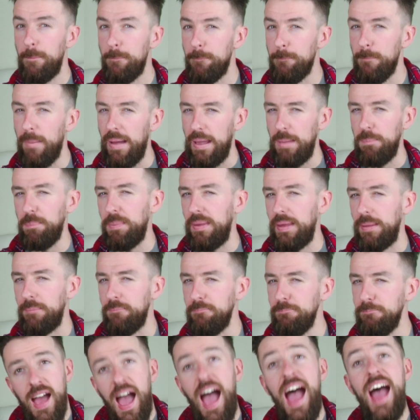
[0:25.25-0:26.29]
Might be.
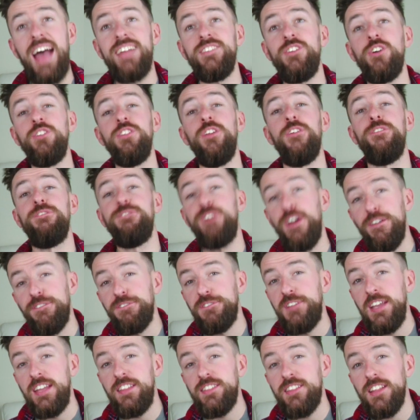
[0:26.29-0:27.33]
And on the
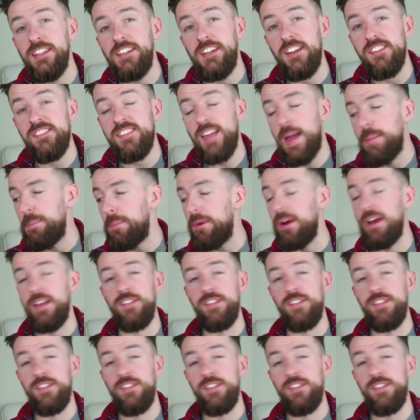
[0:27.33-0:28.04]
15th of December